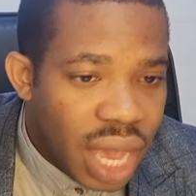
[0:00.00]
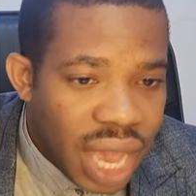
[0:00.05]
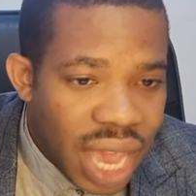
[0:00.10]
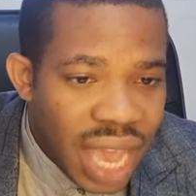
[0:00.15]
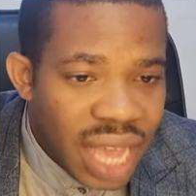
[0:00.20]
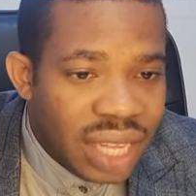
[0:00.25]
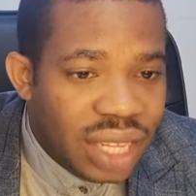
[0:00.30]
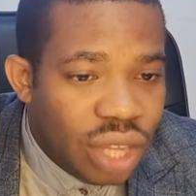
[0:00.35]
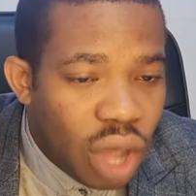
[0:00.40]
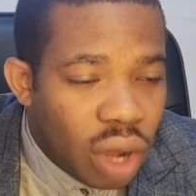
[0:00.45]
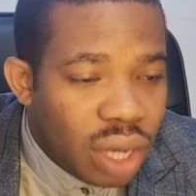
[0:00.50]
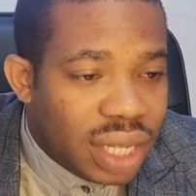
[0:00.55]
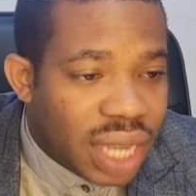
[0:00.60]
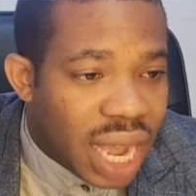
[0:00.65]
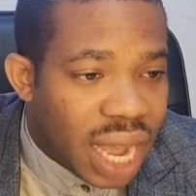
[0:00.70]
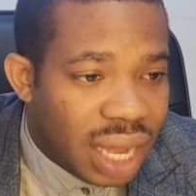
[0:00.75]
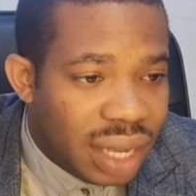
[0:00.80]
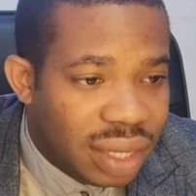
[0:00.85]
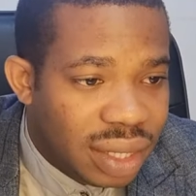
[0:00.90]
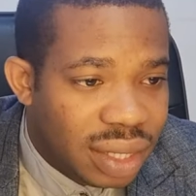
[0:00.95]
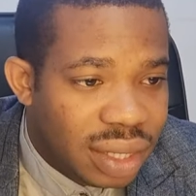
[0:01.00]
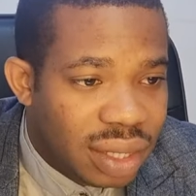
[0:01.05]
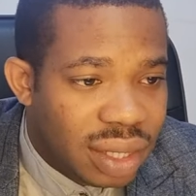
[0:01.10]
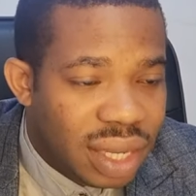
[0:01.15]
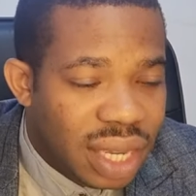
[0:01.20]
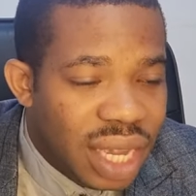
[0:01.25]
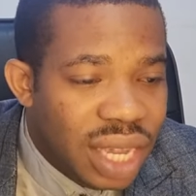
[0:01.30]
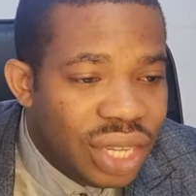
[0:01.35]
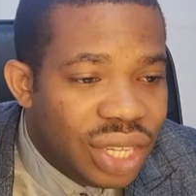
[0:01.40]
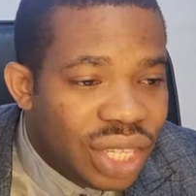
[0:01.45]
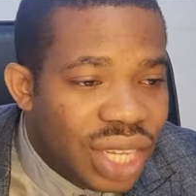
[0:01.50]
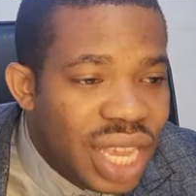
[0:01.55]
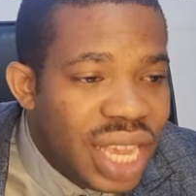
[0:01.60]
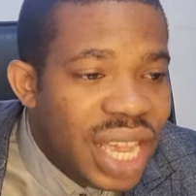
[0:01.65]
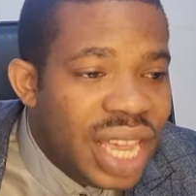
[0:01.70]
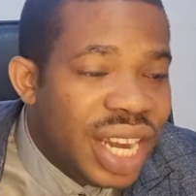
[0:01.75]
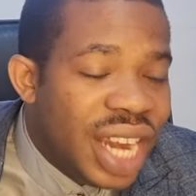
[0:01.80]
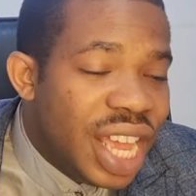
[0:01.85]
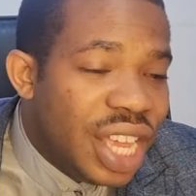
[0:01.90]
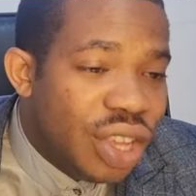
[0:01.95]
A daughter is
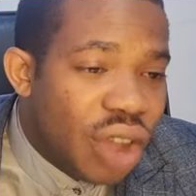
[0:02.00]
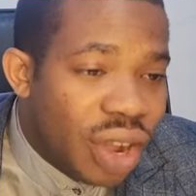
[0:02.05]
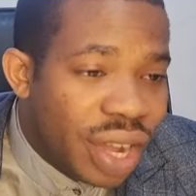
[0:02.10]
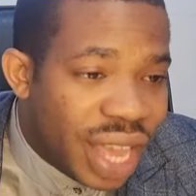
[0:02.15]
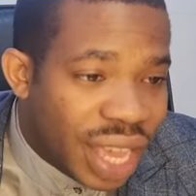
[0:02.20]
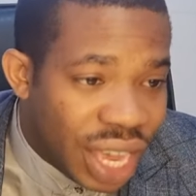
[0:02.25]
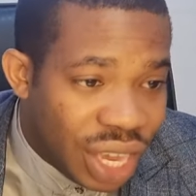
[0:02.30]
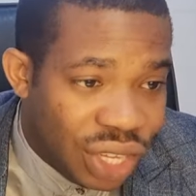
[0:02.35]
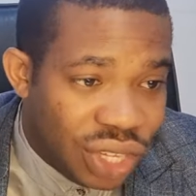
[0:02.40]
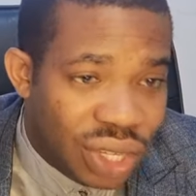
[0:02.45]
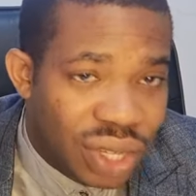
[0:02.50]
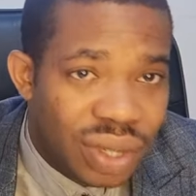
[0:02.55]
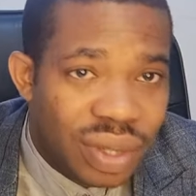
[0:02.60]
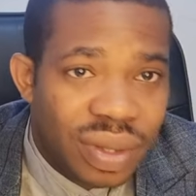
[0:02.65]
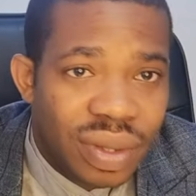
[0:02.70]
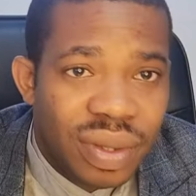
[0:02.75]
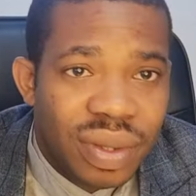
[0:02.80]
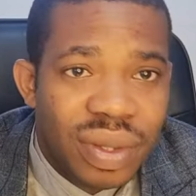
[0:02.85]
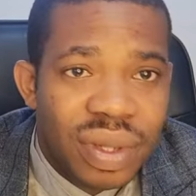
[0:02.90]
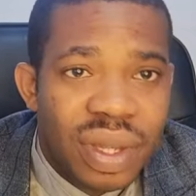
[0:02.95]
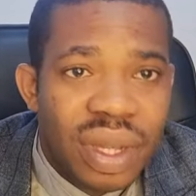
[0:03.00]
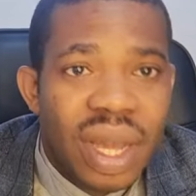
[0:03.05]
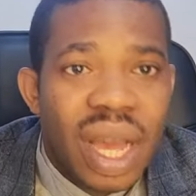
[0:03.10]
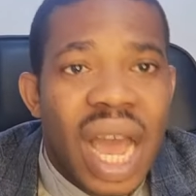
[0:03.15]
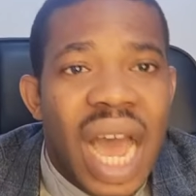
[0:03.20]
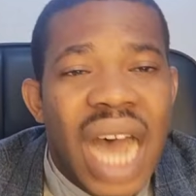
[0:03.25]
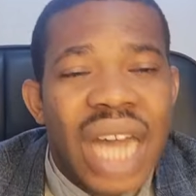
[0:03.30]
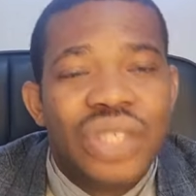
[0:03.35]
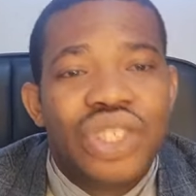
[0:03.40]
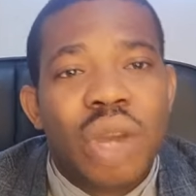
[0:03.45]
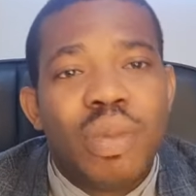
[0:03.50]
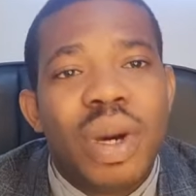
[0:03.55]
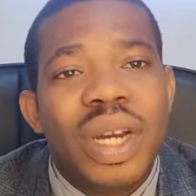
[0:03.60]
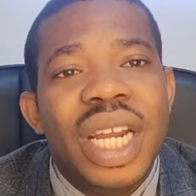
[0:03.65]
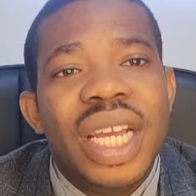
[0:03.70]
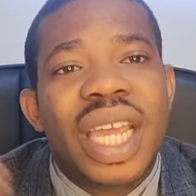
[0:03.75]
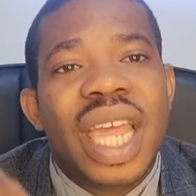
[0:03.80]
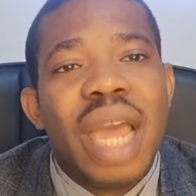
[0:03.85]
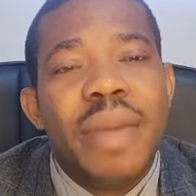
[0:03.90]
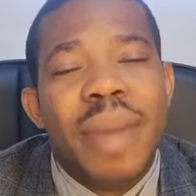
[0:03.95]
still in a young age, and
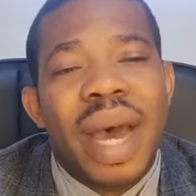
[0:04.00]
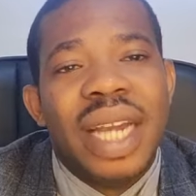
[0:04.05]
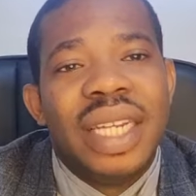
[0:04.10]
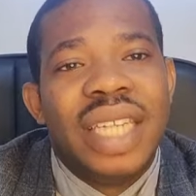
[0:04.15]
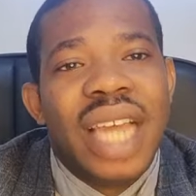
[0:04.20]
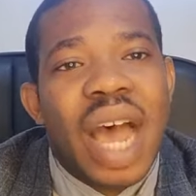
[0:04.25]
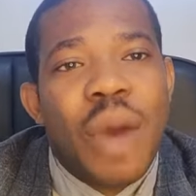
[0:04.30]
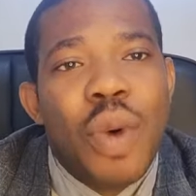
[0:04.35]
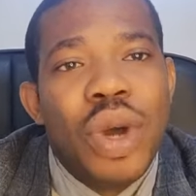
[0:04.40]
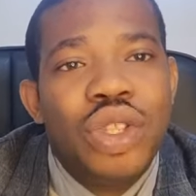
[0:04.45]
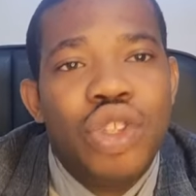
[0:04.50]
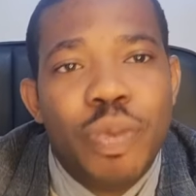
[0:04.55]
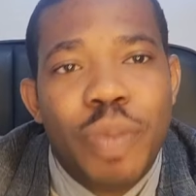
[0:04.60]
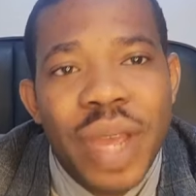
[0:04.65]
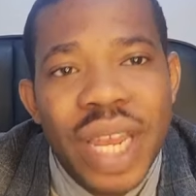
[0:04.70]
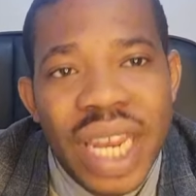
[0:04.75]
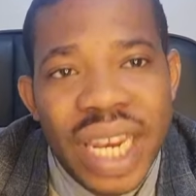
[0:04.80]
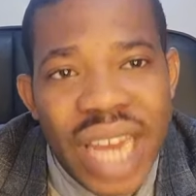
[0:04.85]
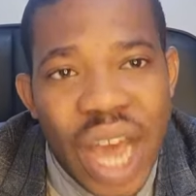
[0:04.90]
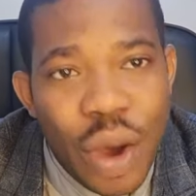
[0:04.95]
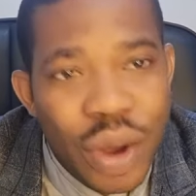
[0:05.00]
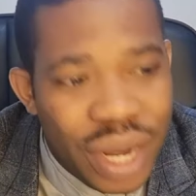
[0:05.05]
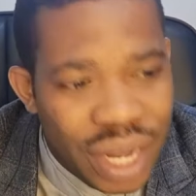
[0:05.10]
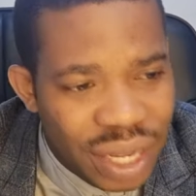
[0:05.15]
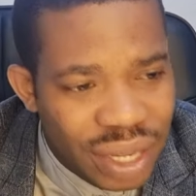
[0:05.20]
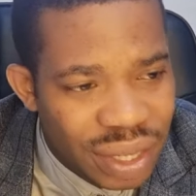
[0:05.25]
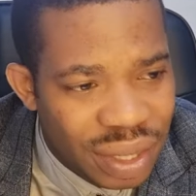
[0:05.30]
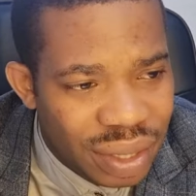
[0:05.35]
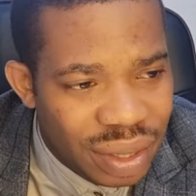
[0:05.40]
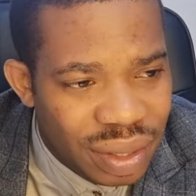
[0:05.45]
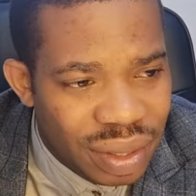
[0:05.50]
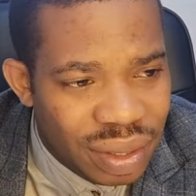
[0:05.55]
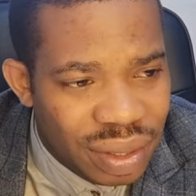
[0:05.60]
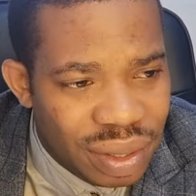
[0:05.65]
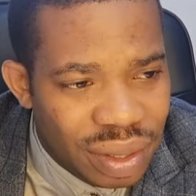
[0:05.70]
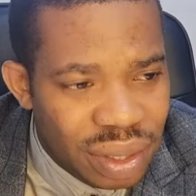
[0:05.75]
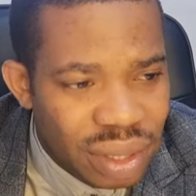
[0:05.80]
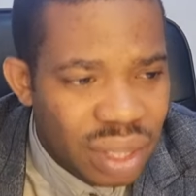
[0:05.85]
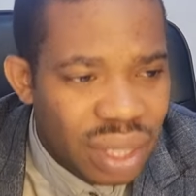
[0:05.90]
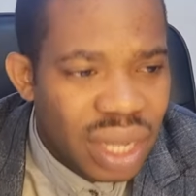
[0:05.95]
somebody came and said, I want to pay the dowry.
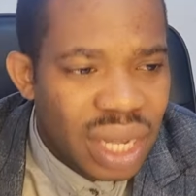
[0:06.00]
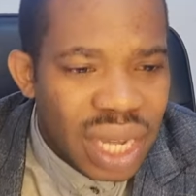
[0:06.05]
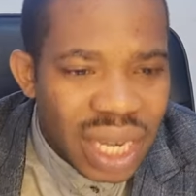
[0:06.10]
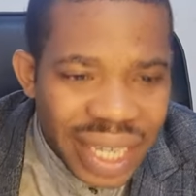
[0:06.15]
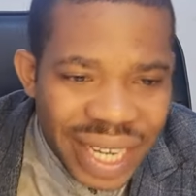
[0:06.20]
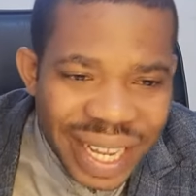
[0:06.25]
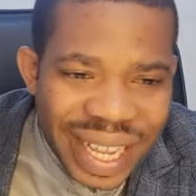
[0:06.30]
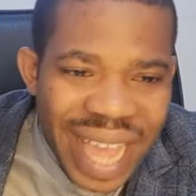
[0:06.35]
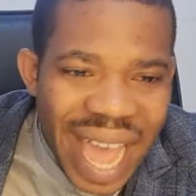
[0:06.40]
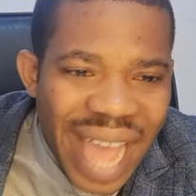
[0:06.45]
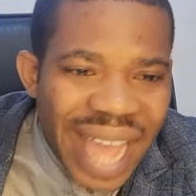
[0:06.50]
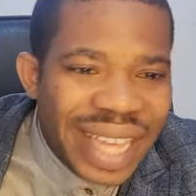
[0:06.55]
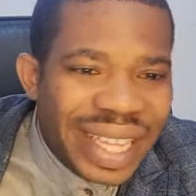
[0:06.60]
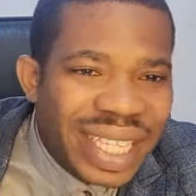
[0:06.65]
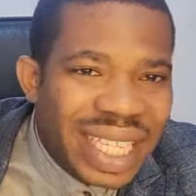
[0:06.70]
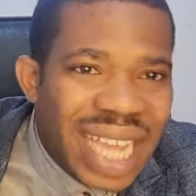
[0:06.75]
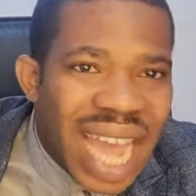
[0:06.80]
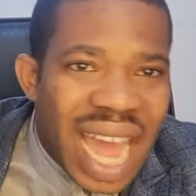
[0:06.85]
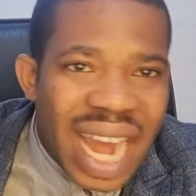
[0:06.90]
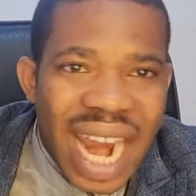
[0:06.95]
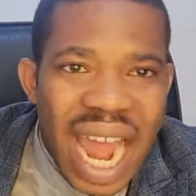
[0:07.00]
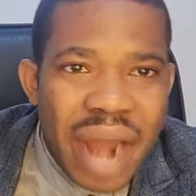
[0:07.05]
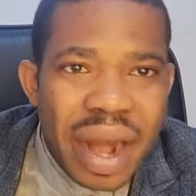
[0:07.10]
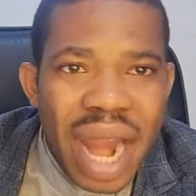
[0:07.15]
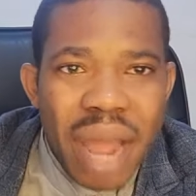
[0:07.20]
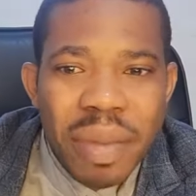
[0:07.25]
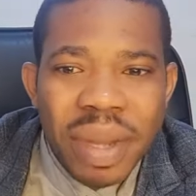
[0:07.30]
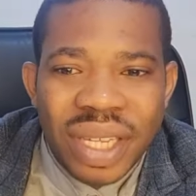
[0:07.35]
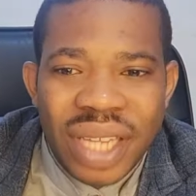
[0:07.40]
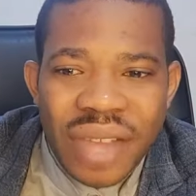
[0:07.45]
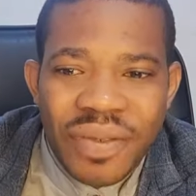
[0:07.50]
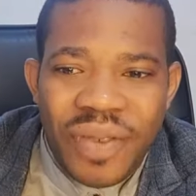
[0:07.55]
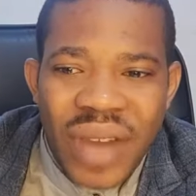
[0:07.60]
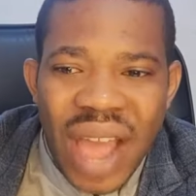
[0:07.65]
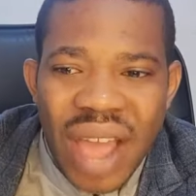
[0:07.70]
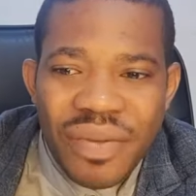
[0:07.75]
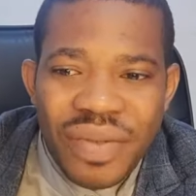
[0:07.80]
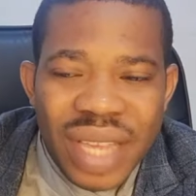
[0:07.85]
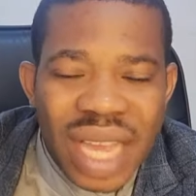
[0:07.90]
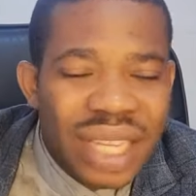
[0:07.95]
The girl is still around, let me say,
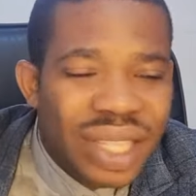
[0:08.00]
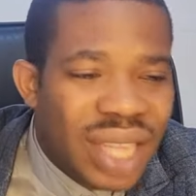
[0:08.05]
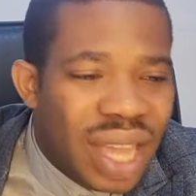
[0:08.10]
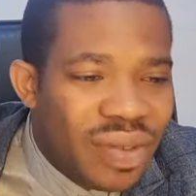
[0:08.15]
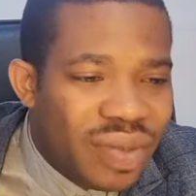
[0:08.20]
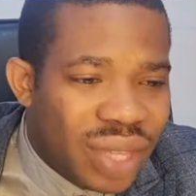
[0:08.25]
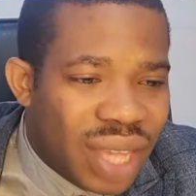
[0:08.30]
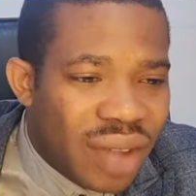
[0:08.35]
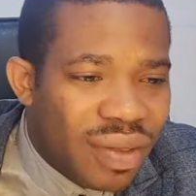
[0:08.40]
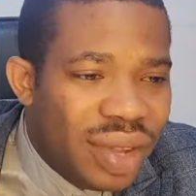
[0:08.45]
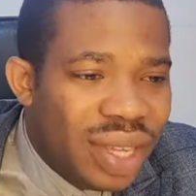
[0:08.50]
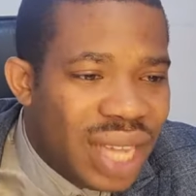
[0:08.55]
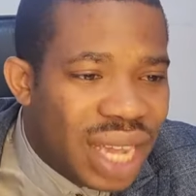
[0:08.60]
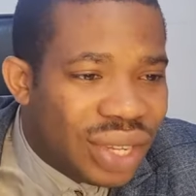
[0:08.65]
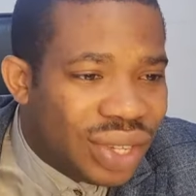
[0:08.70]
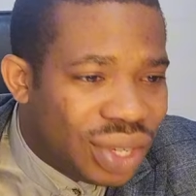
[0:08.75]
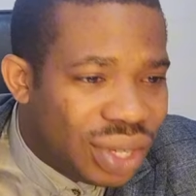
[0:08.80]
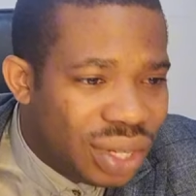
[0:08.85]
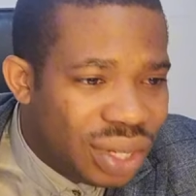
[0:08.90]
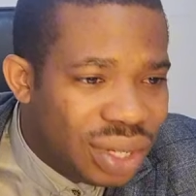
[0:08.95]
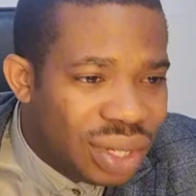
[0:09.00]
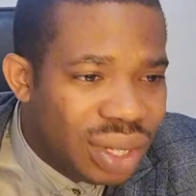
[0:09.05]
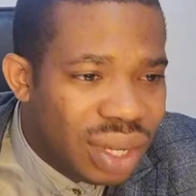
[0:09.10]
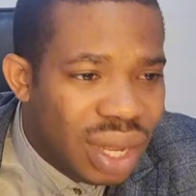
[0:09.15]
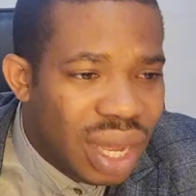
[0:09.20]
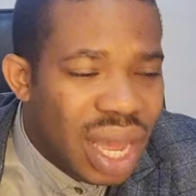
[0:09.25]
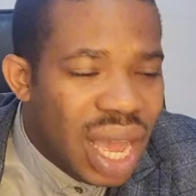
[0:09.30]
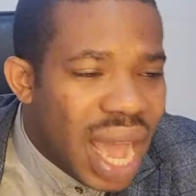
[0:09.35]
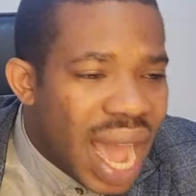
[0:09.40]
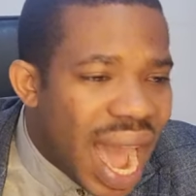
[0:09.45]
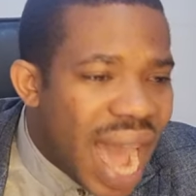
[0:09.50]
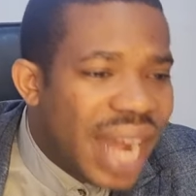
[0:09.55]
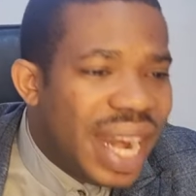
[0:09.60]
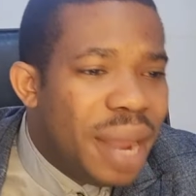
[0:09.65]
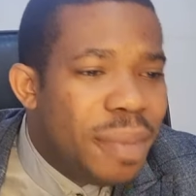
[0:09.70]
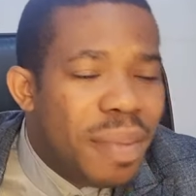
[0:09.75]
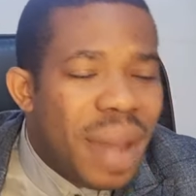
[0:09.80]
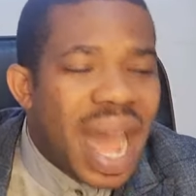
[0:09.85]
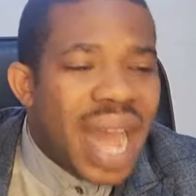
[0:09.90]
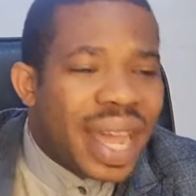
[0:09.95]
5 years, seven years.
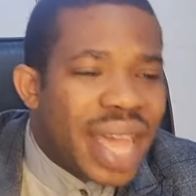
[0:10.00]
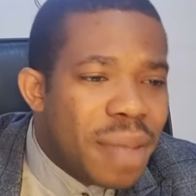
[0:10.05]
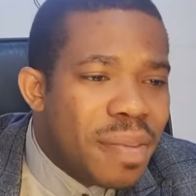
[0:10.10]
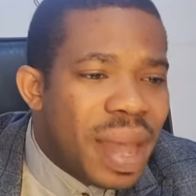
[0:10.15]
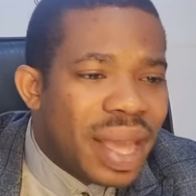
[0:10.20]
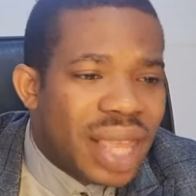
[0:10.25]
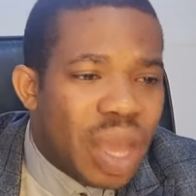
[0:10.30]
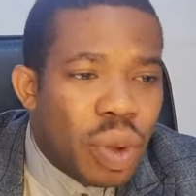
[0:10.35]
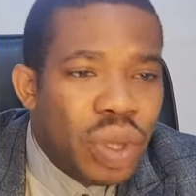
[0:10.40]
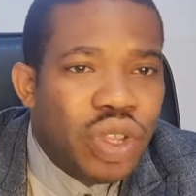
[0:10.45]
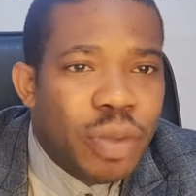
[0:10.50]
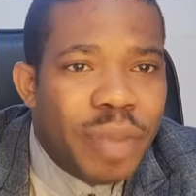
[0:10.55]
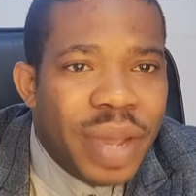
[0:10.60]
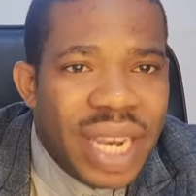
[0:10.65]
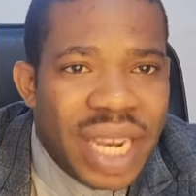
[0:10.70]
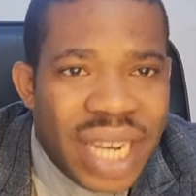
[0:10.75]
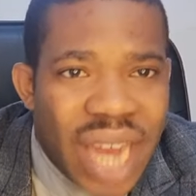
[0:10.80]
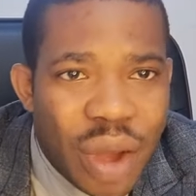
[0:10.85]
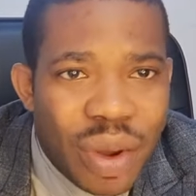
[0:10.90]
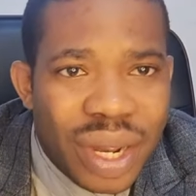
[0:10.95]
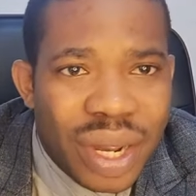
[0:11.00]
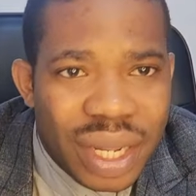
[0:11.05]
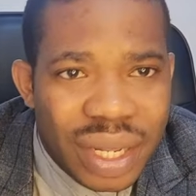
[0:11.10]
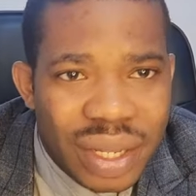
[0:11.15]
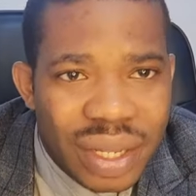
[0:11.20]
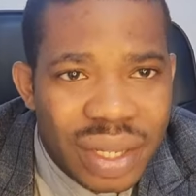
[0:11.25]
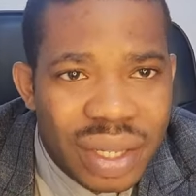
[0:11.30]
And the man came and said, I want to pay the dowry.